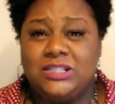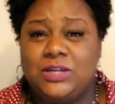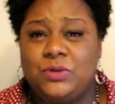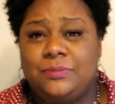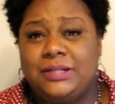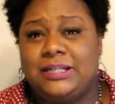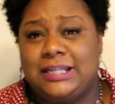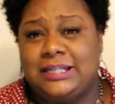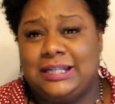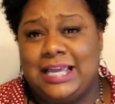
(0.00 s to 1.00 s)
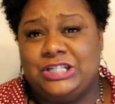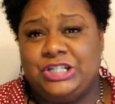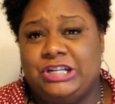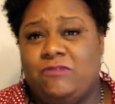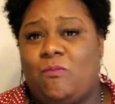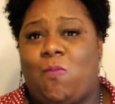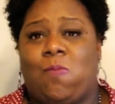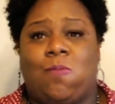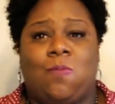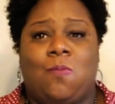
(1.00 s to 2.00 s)
And that would have been at the end of last year
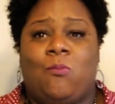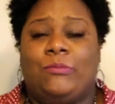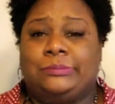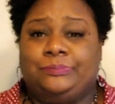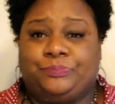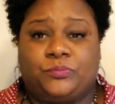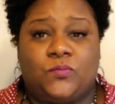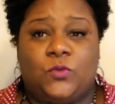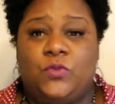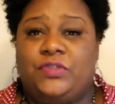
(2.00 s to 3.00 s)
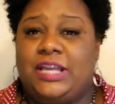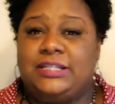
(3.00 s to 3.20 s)
with